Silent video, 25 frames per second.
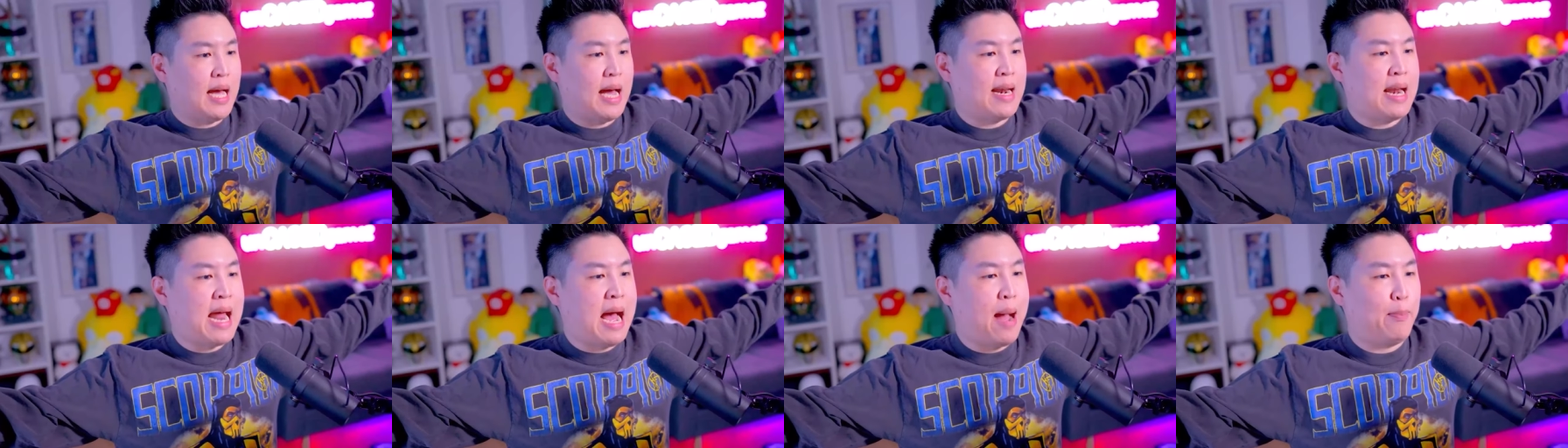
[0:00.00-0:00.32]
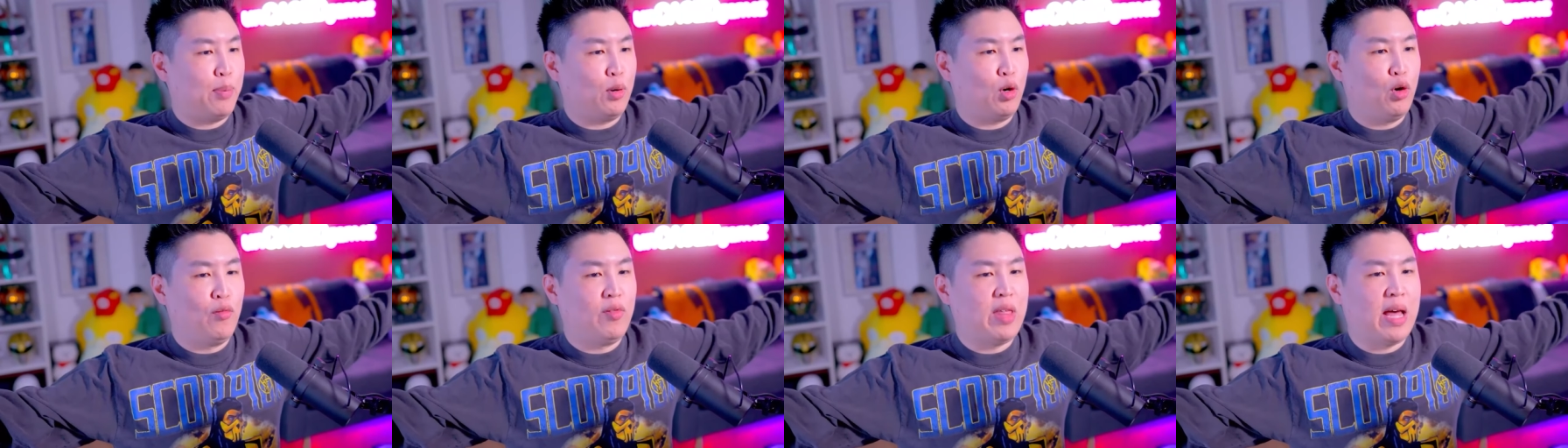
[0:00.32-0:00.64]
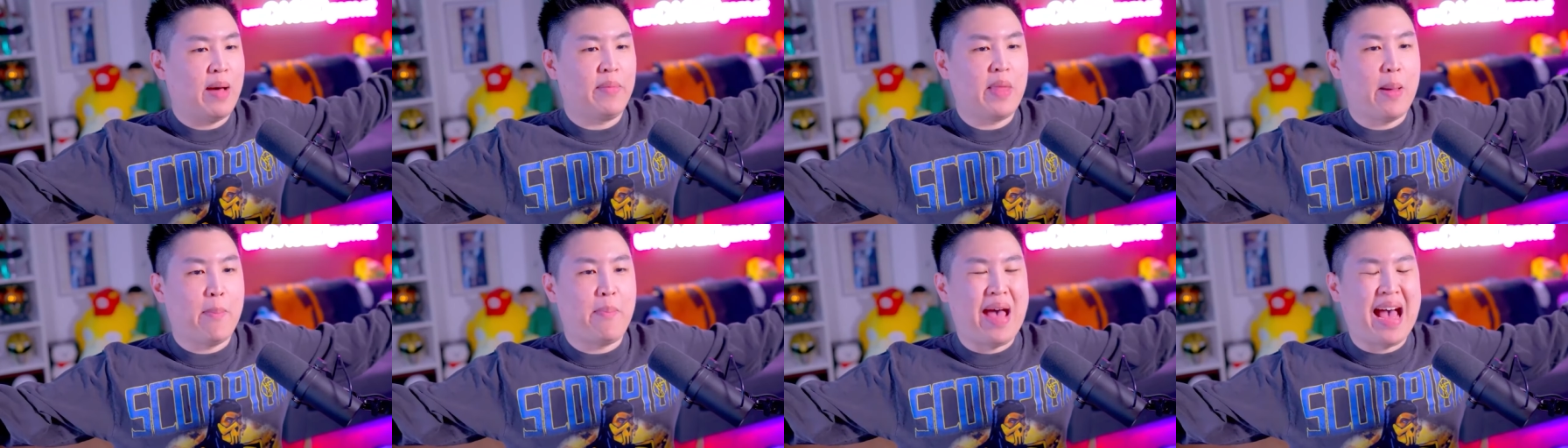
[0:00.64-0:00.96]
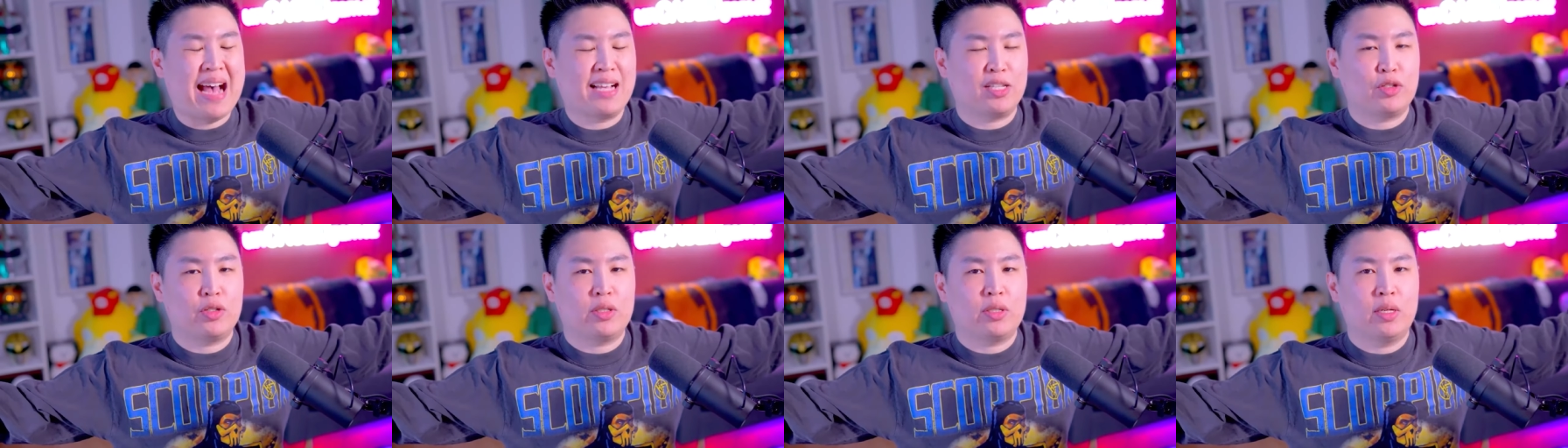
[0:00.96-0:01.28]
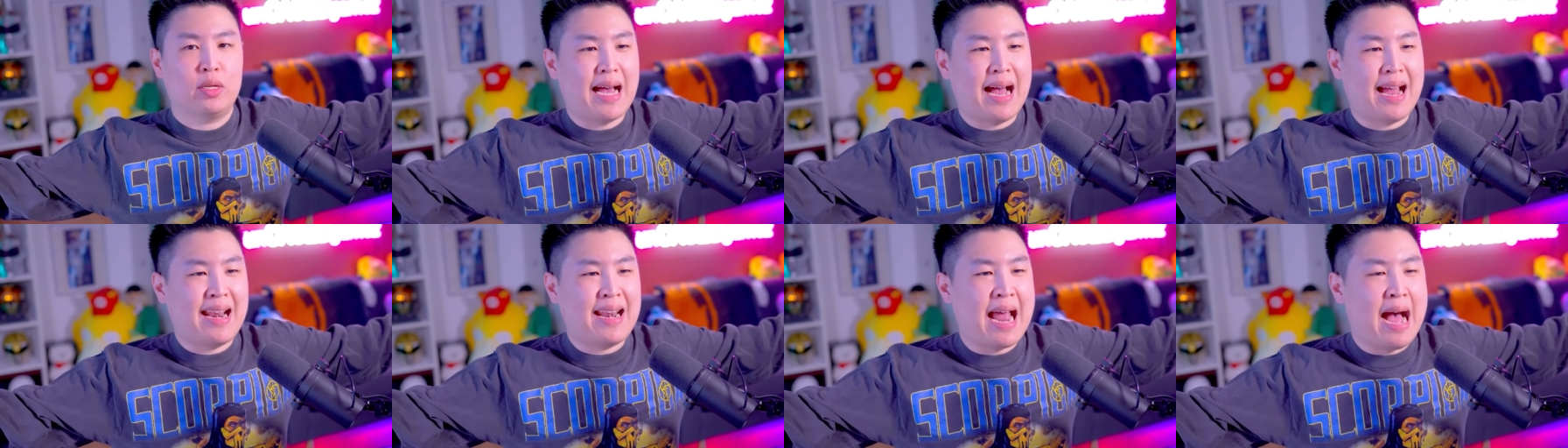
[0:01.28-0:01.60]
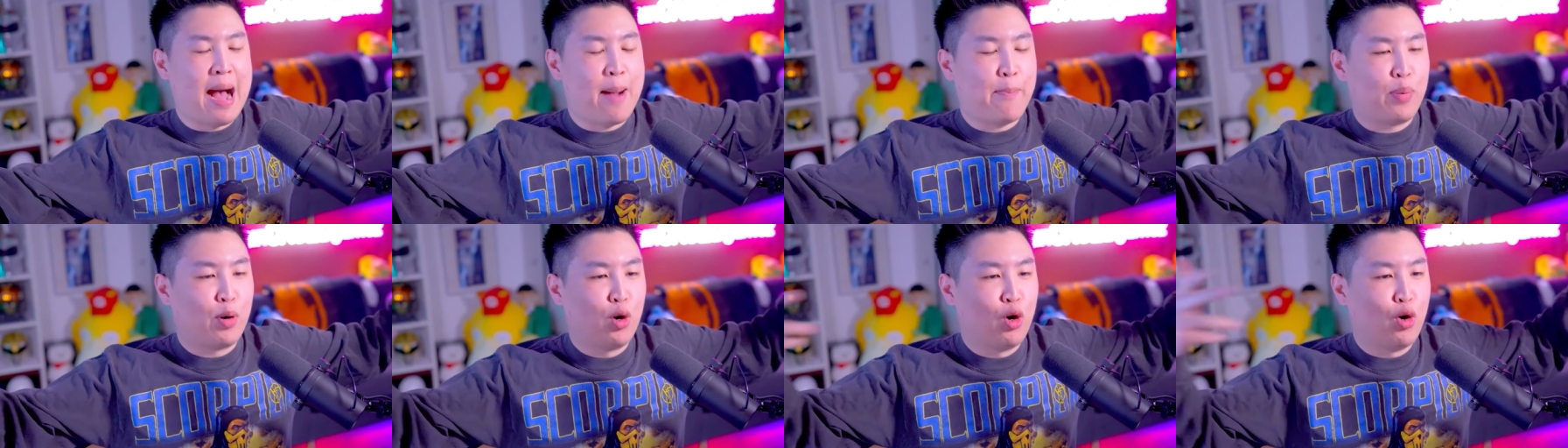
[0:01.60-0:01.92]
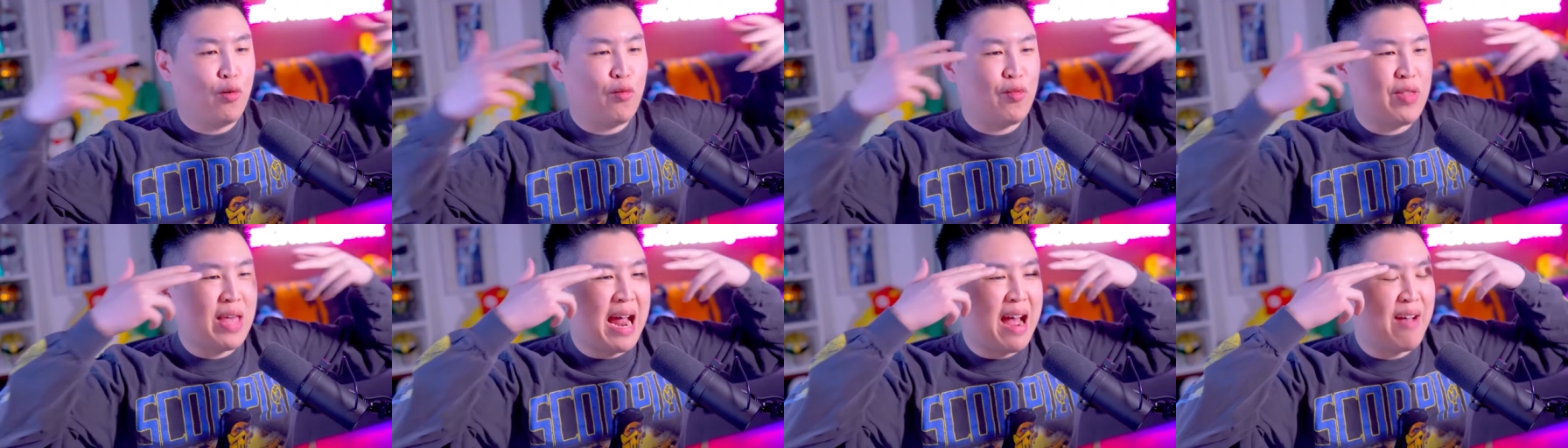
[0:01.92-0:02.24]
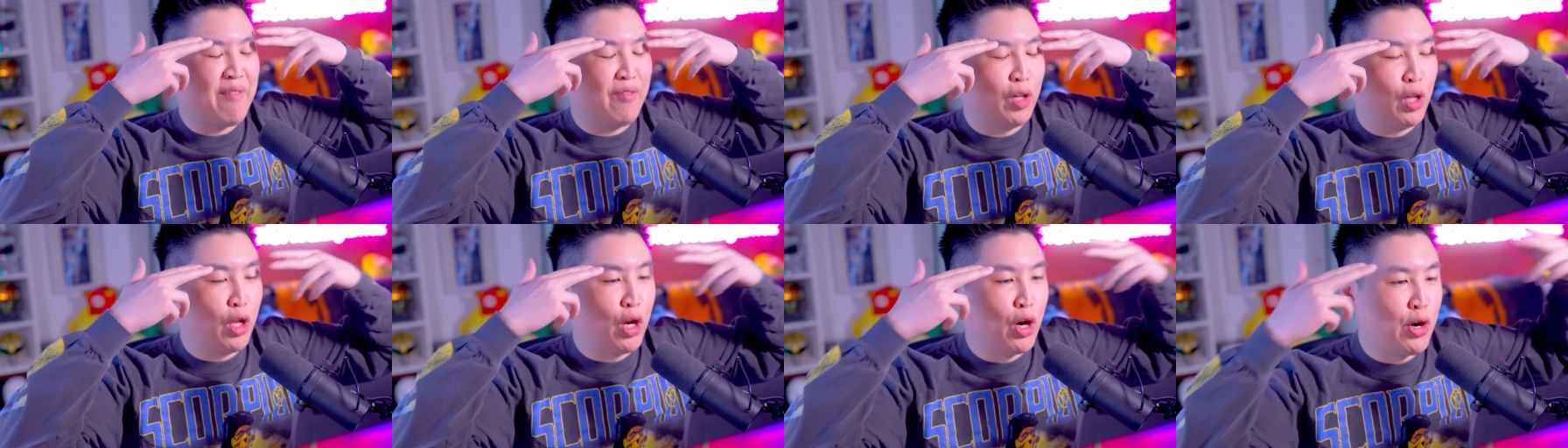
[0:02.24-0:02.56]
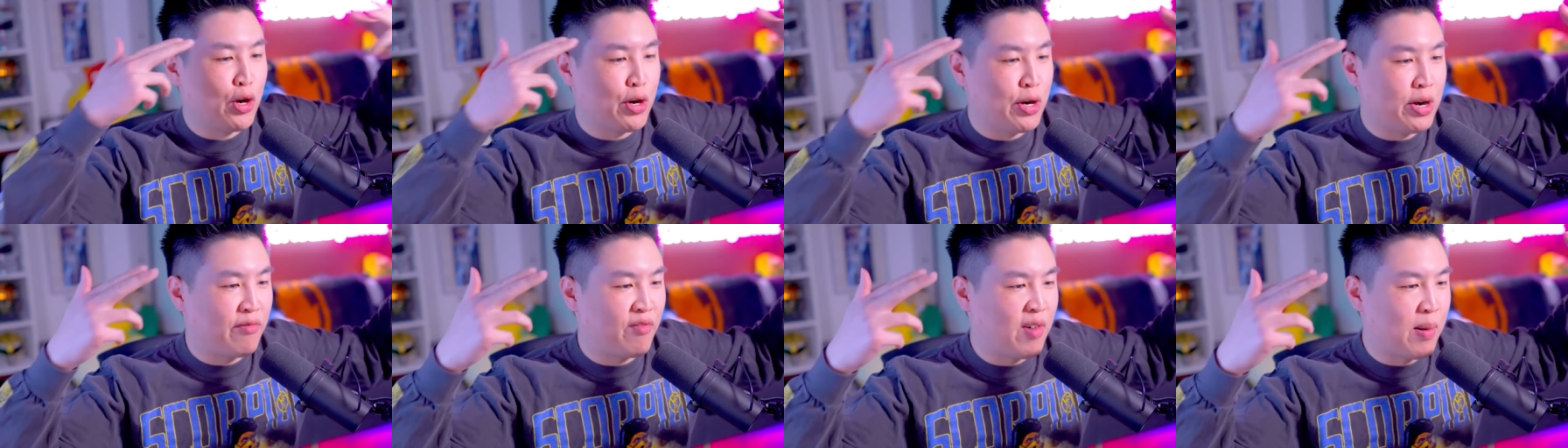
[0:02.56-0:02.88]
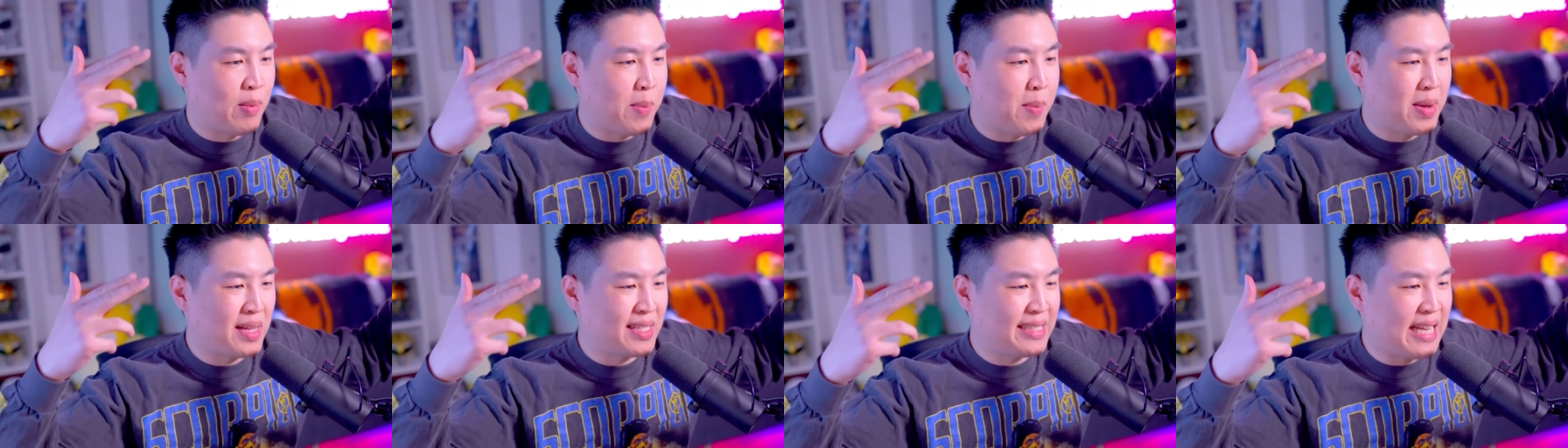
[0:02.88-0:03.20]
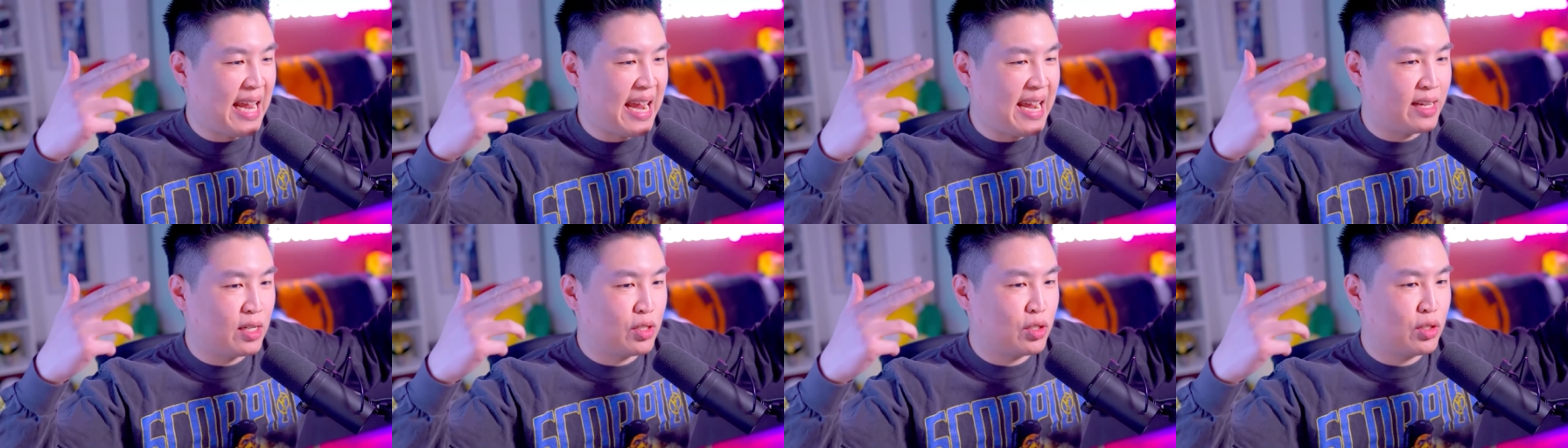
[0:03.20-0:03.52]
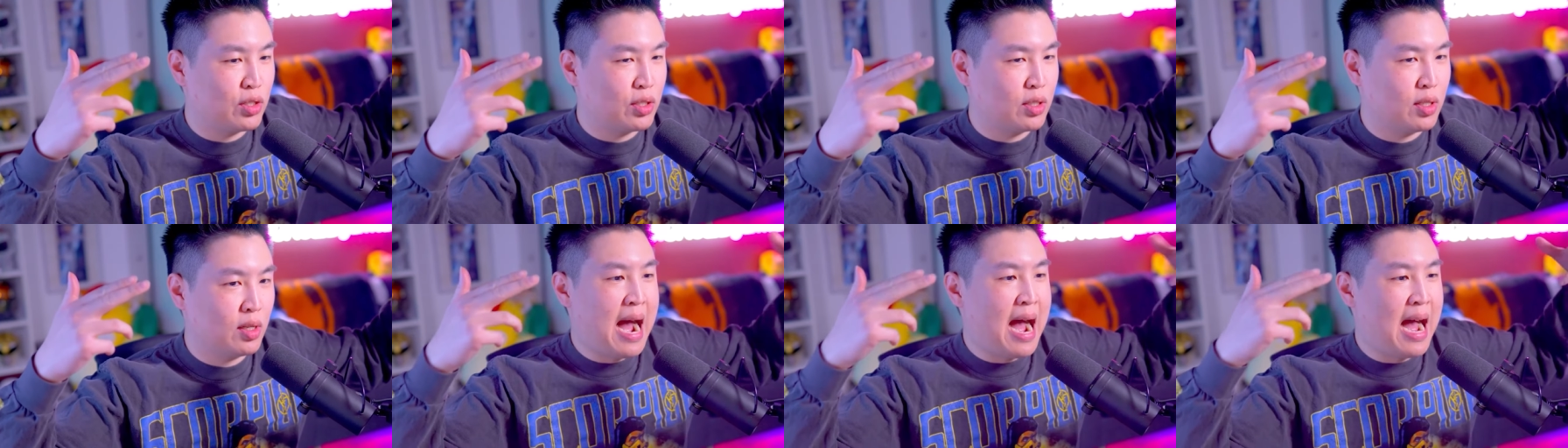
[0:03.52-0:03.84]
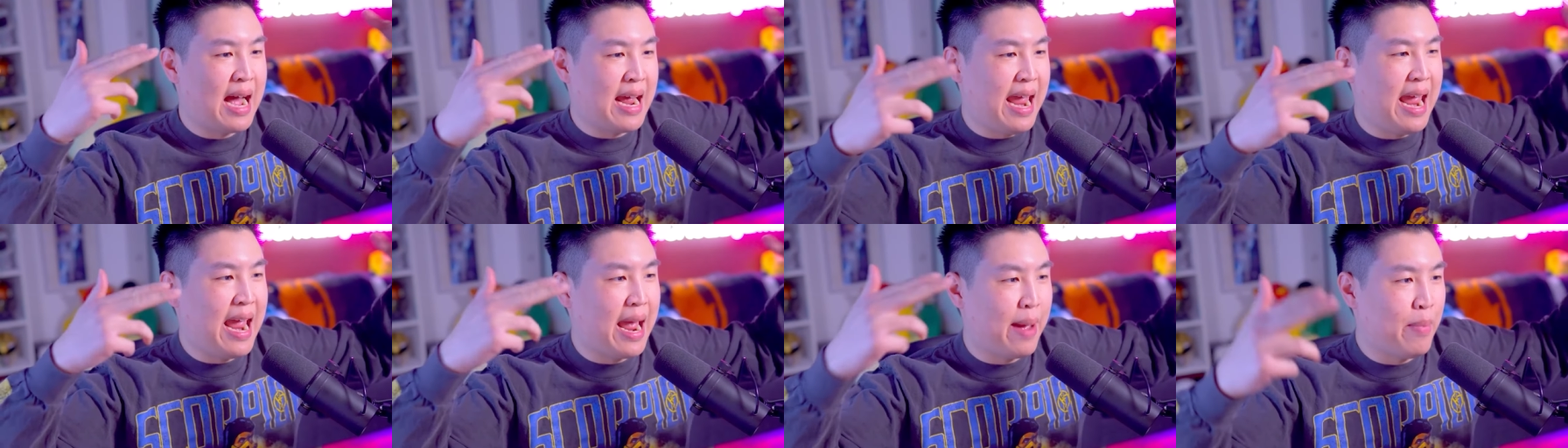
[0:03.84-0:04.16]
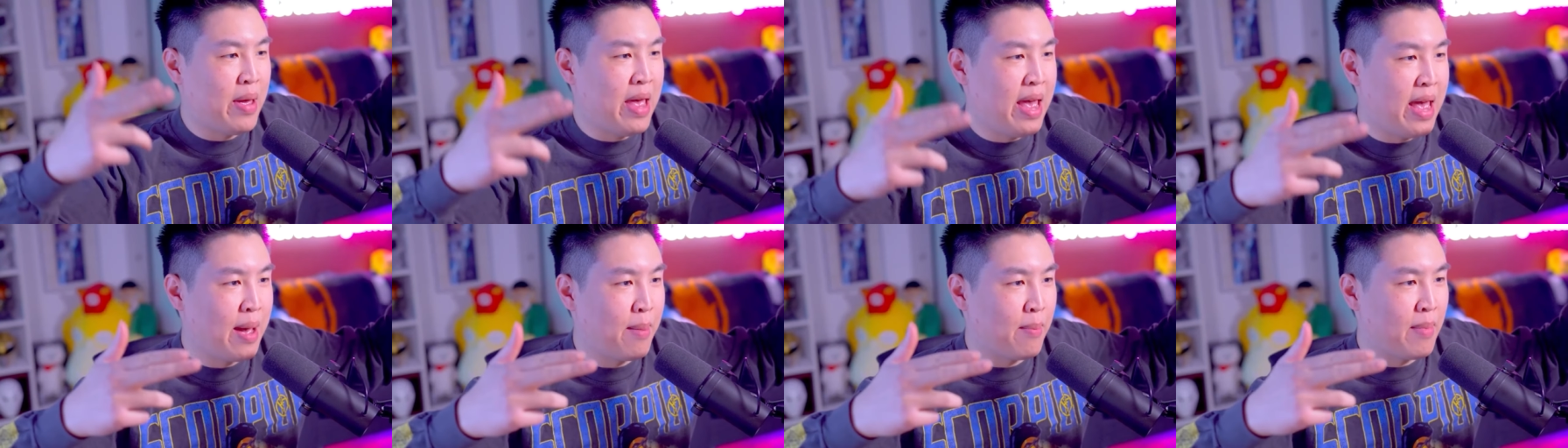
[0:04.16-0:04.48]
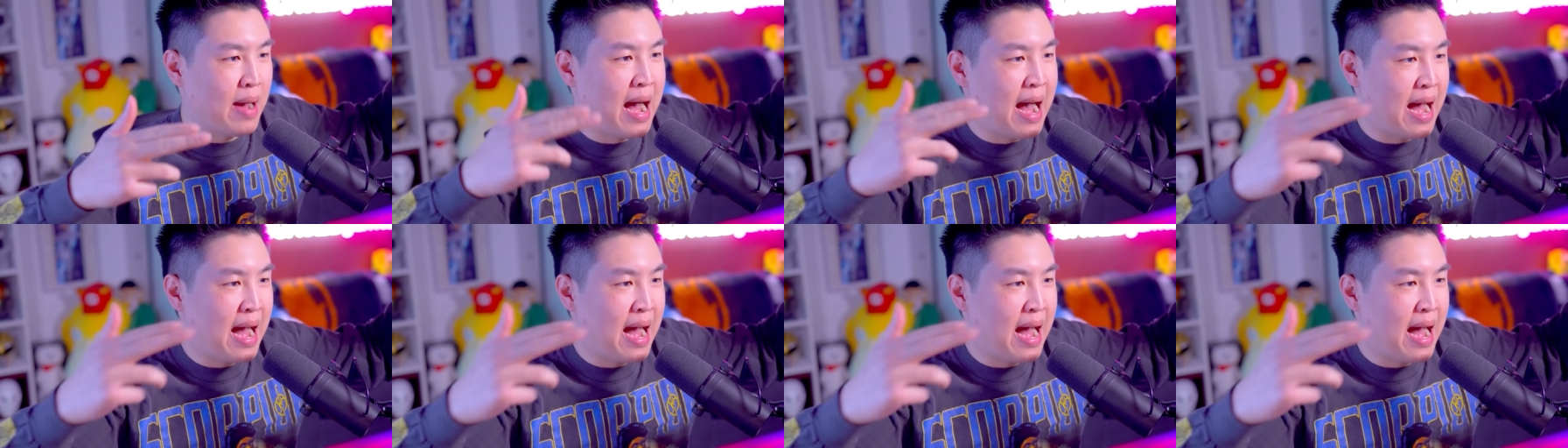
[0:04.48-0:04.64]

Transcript: I not prove that I'm the best? Did I not prove that I've learned from my mistakes? I am him.